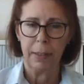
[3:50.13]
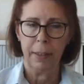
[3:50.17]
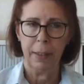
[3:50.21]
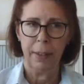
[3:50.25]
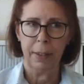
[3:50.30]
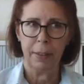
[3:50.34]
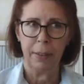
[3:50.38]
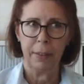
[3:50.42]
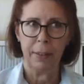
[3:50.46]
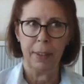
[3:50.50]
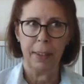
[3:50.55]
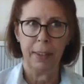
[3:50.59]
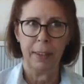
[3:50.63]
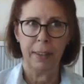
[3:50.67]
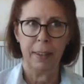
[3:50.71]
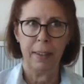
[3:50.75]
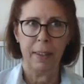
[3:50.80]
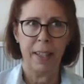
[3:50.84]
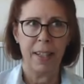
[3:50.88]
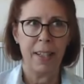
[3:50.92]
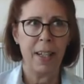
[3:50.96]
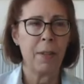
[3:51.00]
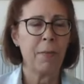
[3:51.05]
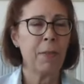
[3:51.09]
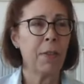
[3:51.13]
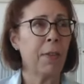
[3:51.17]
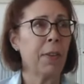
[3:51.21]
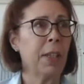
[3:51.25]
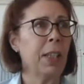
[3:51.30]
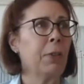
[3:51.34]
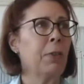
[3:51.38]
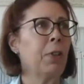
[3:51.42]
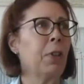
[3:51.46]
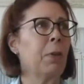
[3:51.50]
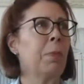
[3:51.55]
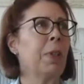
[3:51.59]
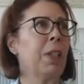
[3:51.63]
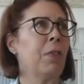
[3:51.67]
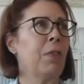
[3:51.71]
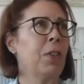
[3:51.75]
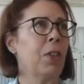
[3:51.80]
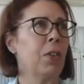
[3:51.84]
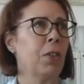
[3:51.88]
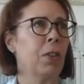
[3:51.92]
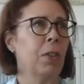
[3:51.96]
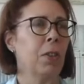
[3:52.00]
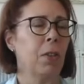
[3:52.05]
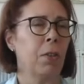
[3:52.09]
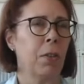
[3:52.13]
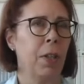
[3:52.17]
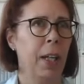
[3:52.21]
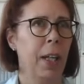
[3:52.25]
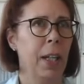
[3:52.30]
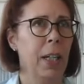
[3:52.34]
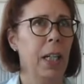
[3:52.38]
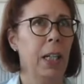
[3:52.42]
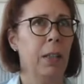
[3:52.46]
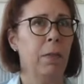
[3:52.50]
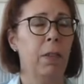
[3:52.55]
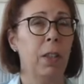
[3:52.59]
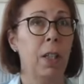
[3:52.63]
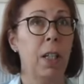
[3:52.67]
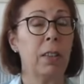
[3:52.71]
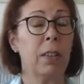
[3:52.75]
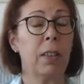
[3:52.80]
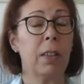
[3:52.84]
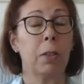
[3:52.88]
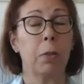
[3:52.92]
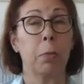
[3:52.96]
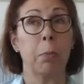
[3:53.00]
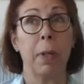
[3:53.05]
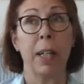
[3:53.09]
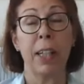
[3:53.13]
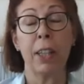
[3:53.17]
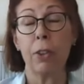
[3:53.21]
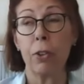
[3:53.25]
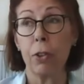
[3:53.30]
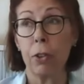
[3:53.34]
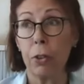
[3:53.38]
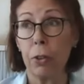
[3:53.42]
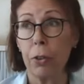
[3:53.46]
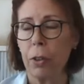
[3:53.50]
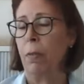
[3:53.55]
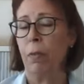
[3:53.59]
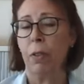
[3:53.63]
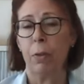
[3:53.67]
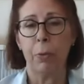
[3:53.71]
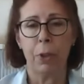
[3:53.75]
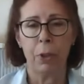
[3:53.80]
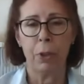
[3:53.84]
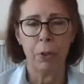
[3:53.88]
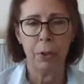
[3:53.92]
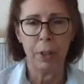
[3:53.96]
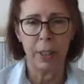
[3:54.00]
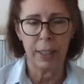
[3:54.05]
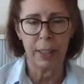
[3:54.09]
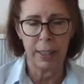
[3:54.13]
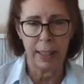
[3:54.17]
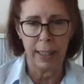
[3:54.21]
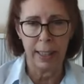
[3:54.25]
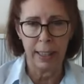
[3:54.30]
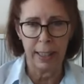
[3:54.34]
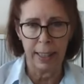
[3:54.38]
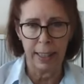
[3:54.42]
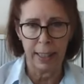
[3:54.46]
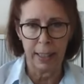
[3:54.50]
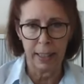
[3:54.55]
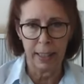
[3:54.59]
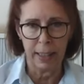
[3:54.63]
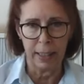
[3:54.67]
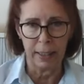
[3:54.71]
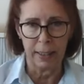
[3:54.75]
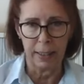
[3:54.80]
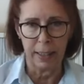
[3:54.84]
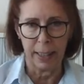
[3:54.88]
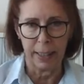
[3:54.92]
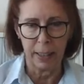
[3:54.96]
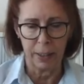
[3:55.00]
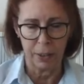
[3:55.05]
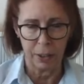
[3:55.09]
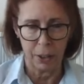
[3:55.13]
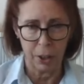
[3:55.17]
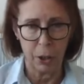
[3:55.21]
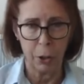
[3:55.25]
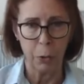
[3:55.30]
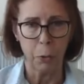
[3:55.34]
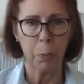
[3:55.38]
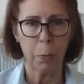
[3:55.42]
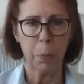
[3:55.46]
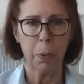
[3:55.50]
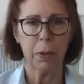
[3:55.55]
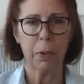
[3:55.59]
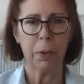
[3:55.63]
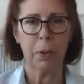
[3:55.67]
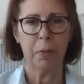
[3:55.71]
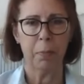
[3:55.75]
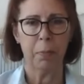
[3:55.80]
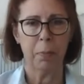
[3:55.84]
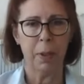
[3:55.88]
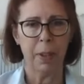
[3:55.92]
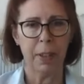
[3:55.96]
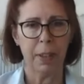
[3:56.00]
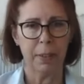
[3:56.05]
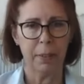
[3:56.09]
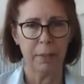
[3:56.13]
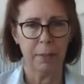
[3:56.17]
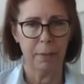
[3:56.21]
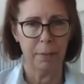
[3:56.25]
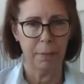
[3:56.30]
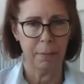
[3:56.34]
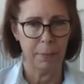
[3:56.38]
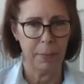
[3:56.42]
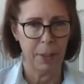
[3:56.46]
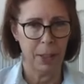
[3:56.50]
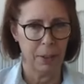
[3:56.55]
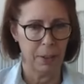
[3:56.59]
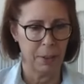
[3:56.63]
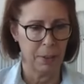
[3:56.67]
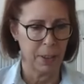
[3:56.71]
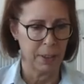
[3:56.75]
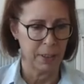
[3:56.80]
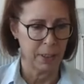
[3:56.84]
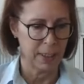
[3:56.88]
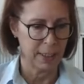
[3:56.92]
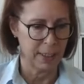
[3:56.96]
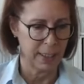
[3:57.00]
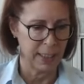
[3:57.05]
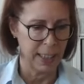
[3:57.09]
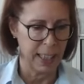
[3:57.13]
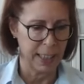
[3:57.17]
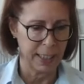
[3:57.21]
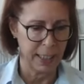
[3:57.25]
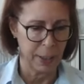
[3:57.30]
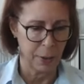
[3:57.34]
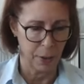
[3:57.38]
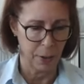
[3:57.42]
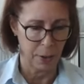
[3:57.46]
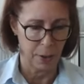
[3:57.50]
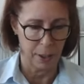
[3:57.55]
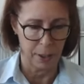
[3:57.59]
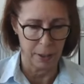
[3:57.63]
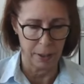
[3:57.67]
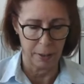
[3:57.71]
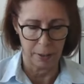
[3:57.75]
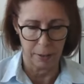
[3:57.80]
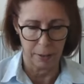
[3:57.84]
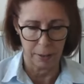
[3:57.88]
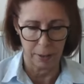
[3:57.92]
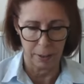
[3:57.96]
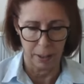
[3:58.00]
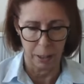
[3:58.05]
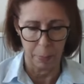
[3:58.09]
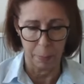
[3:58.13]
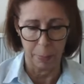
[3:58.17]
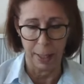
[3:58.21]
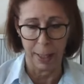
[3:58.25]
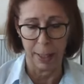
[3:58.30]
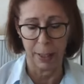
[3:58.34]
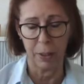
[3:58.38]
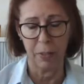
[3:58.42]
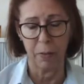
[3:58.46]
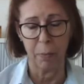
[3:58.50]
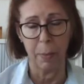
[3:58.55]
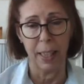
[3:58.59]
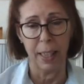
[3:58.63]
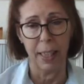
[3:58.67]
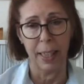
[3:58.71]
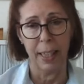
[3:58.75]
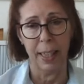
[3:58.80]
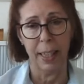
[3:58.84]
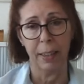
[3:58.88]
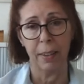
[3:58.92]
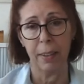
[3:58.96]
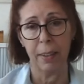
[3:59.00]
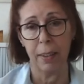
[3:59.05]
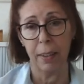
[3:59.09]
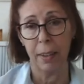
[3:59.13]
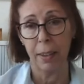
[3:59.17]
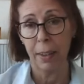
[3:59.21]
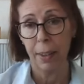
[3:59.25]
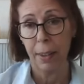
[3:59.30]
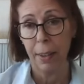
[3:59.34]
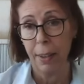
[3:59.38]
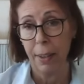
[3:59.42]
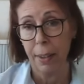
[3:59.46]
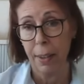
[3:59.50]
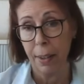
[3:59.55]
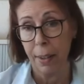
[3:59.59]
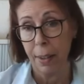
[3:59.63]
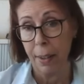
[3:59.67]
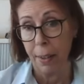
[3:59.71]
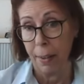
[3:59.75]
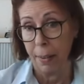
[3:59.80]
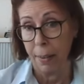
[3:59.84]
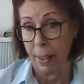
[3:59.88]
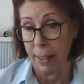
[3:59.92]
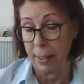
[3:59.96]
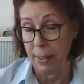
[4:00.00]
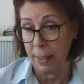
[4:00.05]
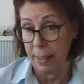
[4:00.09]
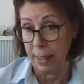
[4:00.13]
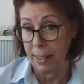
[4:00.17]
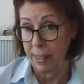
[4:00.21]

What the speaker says: You know, and I often think with my vision, okay, I've lost so much. If it would only stay like this, I can cope. But, you know, there's this nagging thought in the back of my head that